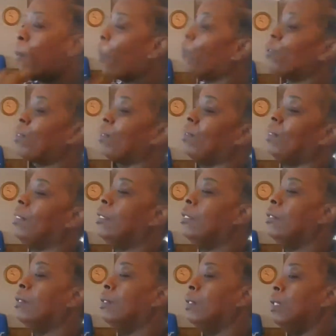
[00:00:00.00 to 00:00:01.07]
person,
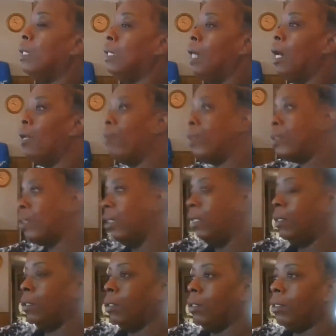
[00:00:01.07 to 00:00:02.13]
and all of a
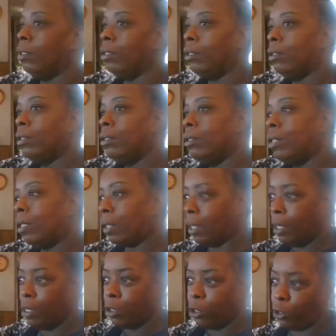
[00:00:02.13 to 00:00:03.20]
sudden, the
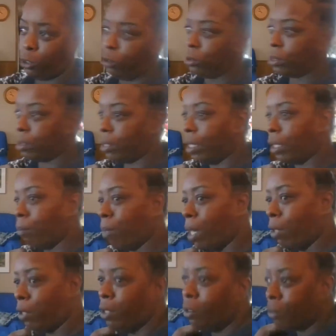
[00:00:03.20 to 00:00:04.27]
things you used to think
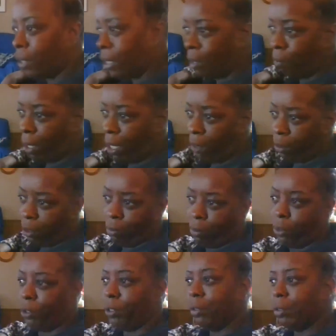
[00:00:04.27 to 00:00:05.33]
about, you don't think about no
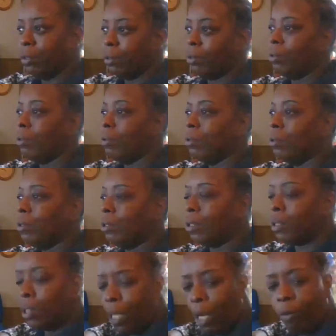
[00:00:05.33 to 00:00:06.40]
more. This
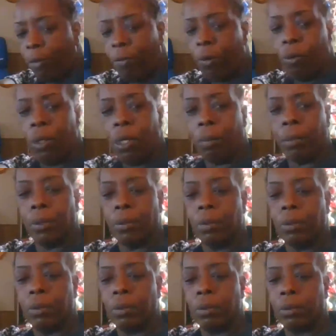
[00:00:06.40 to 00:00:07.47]
is the life of a woman.
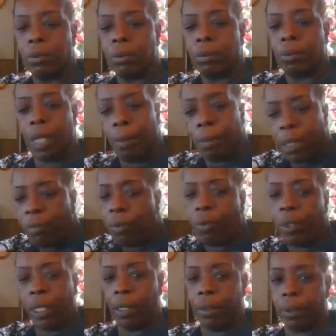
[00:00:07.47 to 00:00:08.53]
I'm gonna give
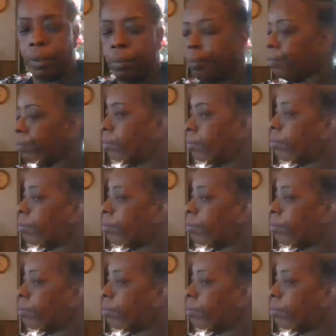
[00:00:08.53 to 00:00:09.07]
it reality.